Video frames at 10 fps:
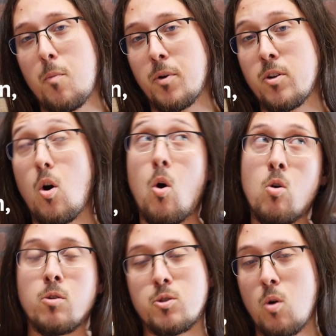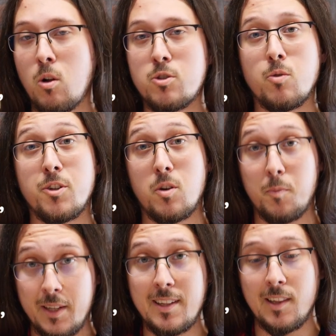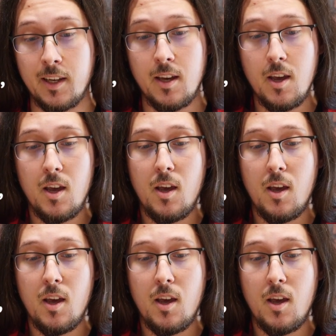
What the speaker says: weapon or to holster it completely